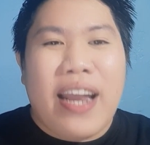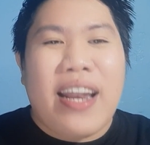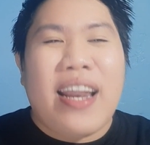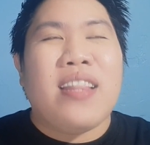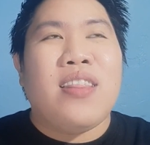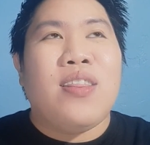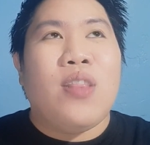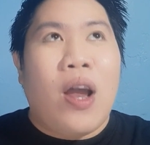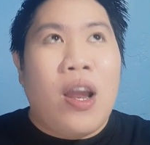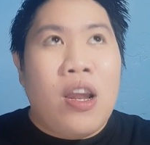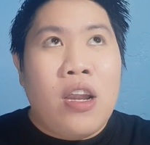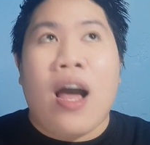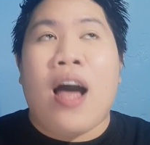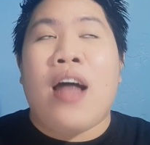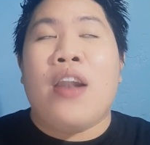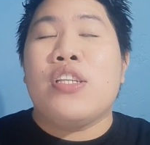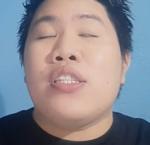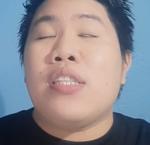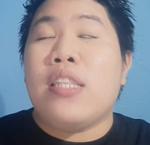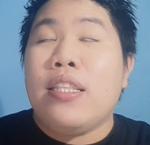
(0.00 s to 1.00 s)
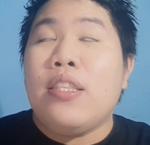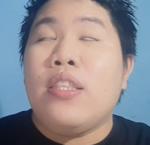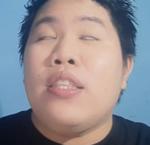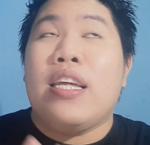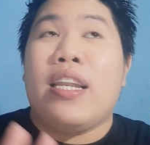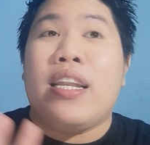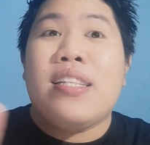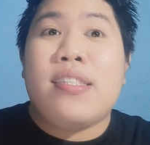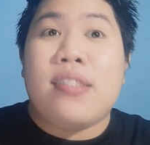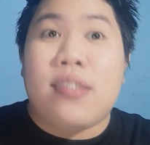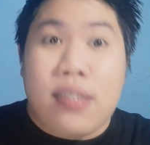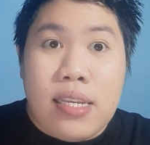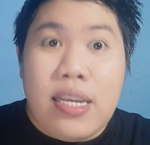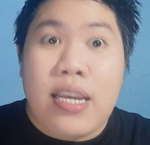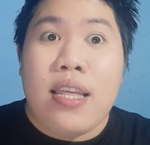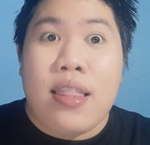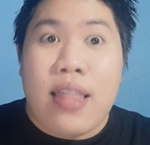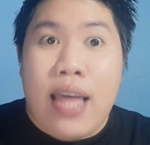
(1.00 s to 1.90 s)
And I honestly didn't see